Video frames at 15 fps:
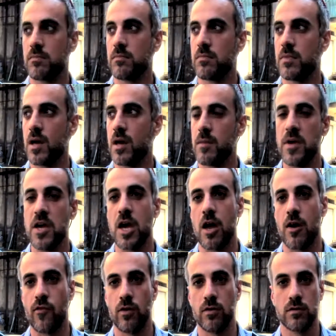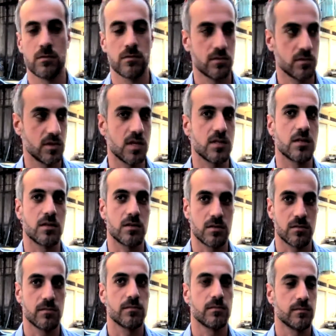And, uh, be careful. That's
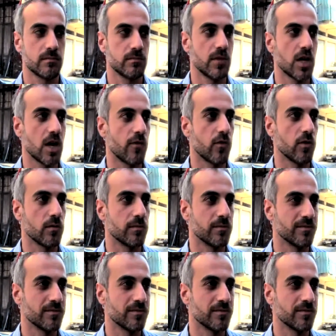it. Be careful.